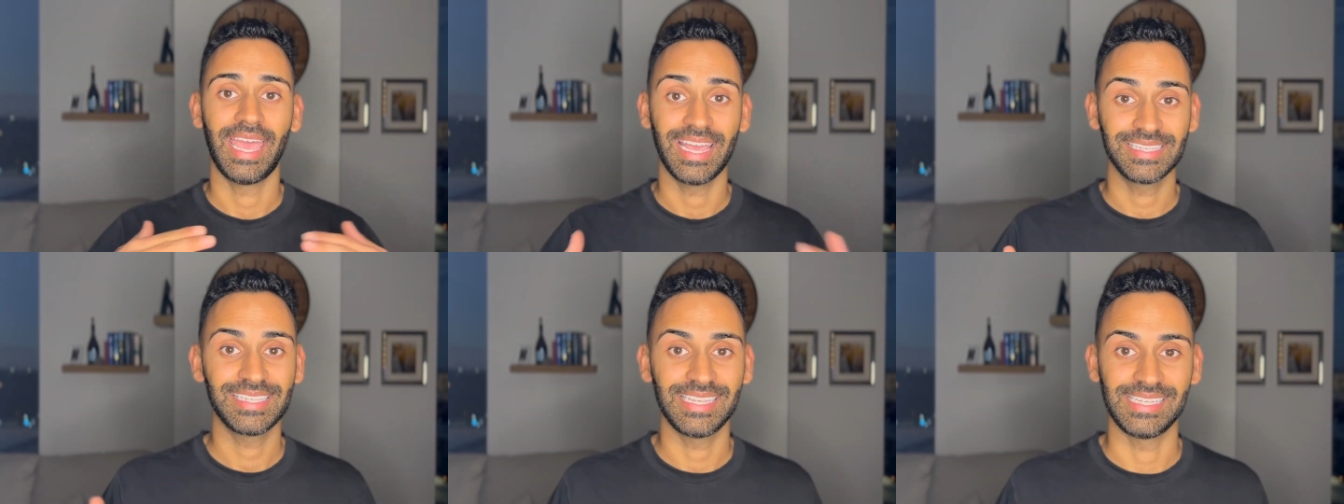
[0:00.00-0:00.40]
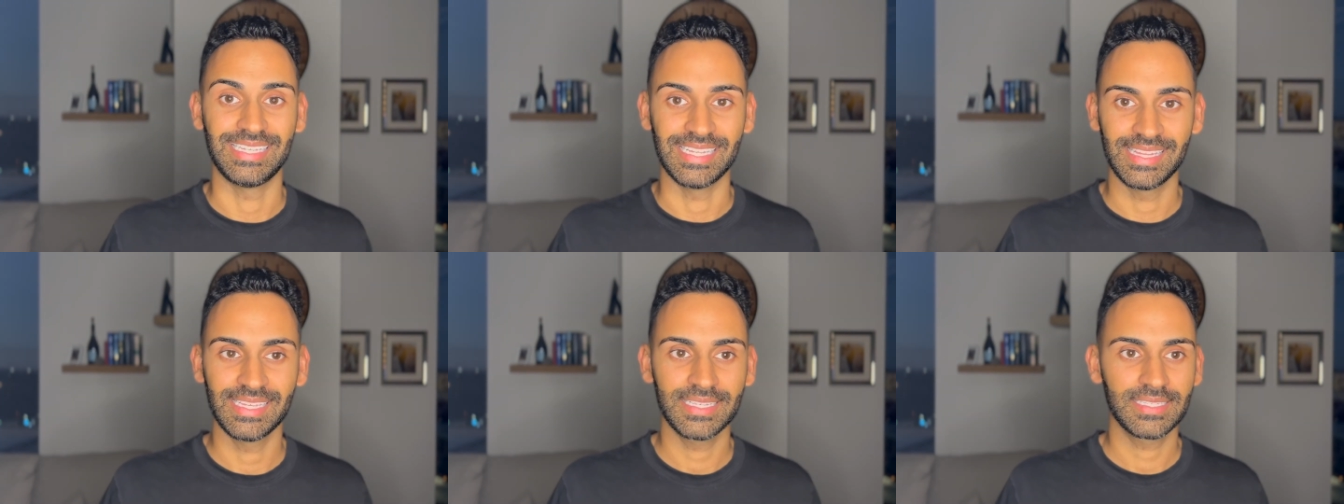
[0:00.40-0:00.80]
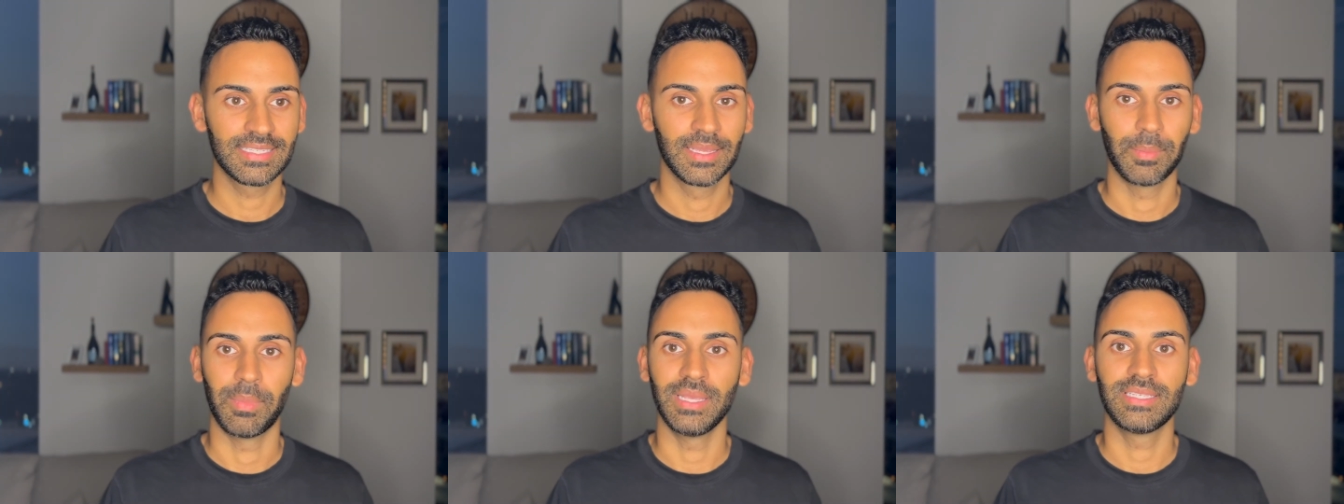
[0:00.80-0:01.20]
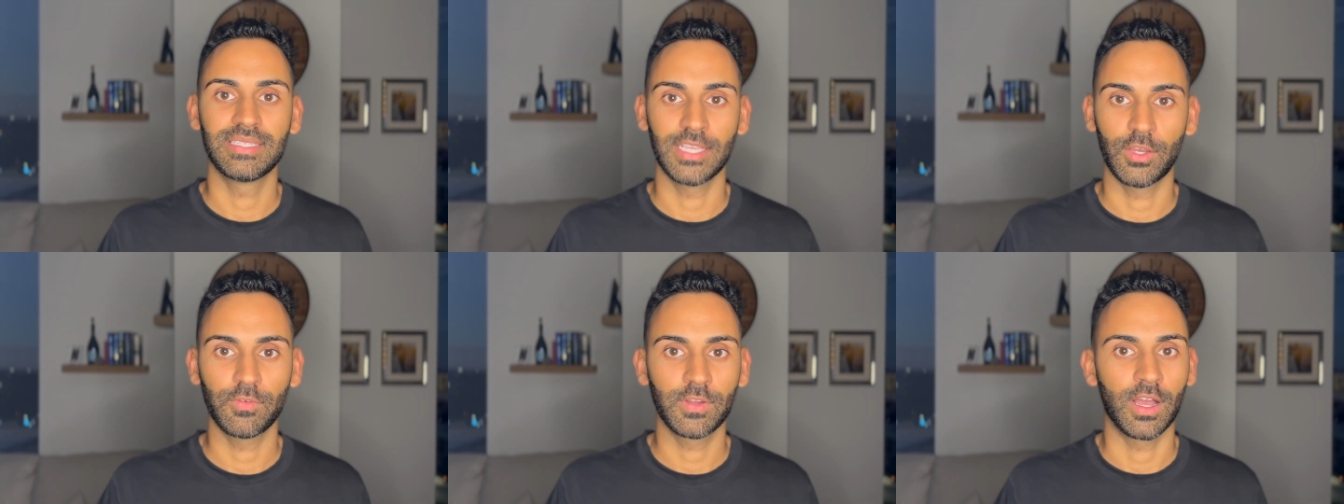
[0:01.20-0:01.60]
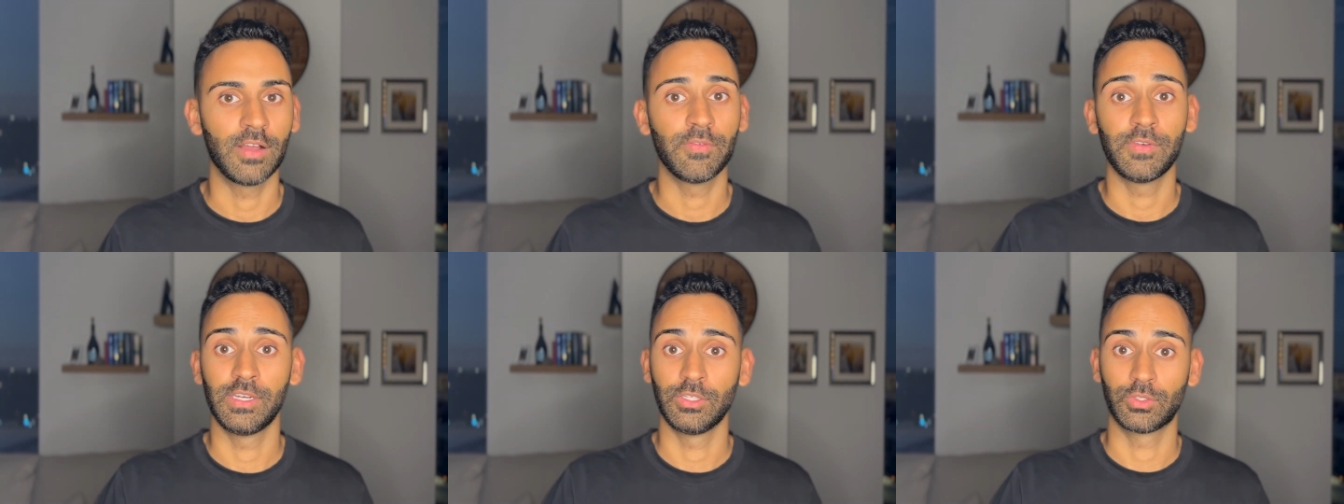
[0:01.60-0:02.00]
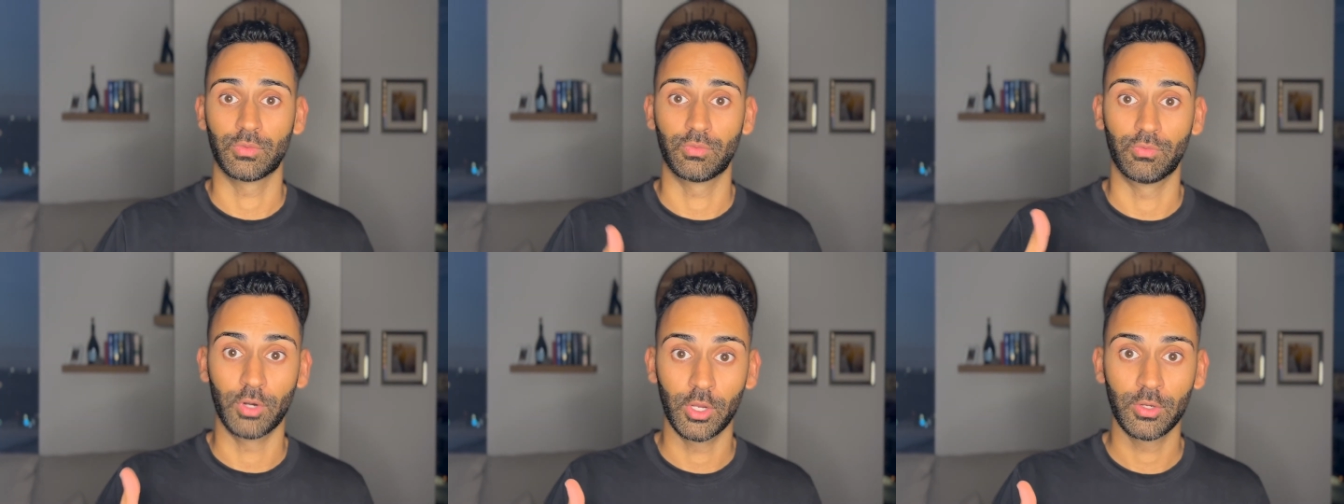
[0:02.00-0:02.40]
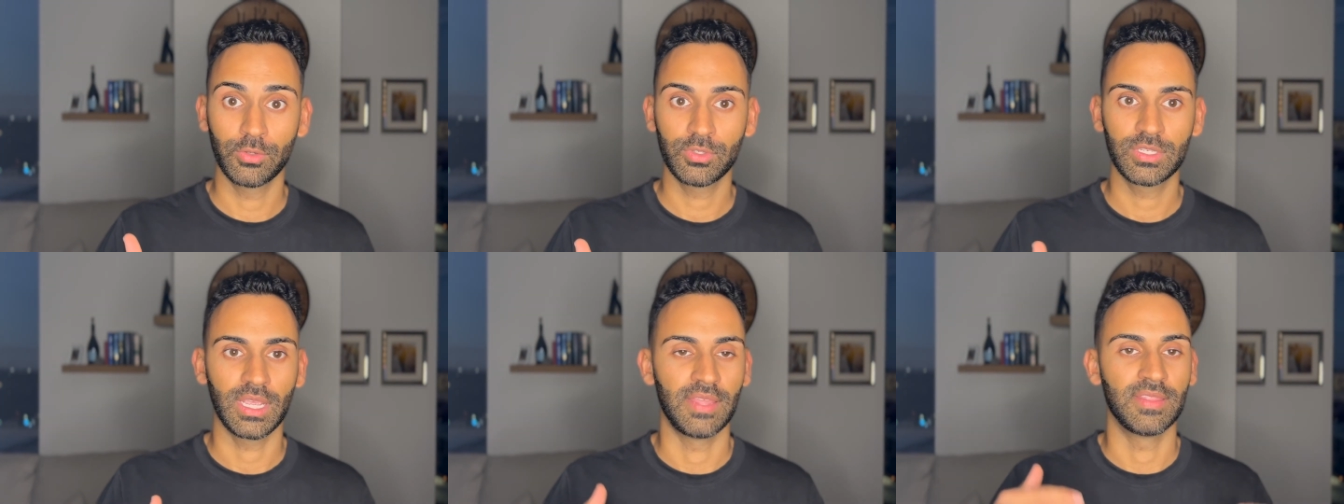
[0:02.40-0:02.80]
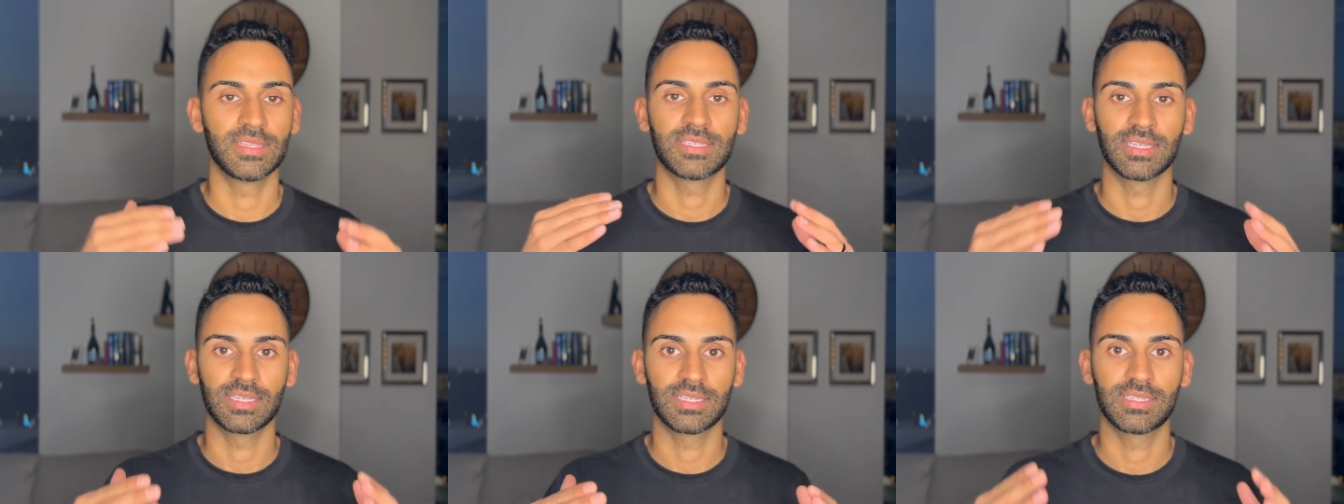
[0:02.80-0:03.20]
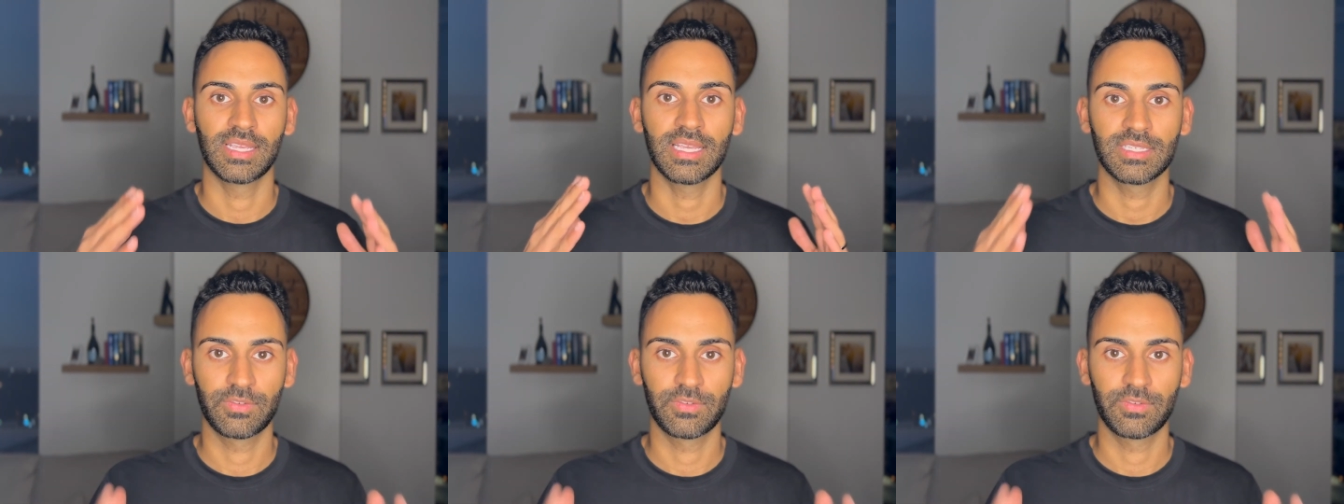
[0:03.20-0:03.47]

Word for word: As I did this, my self confidence rose and the success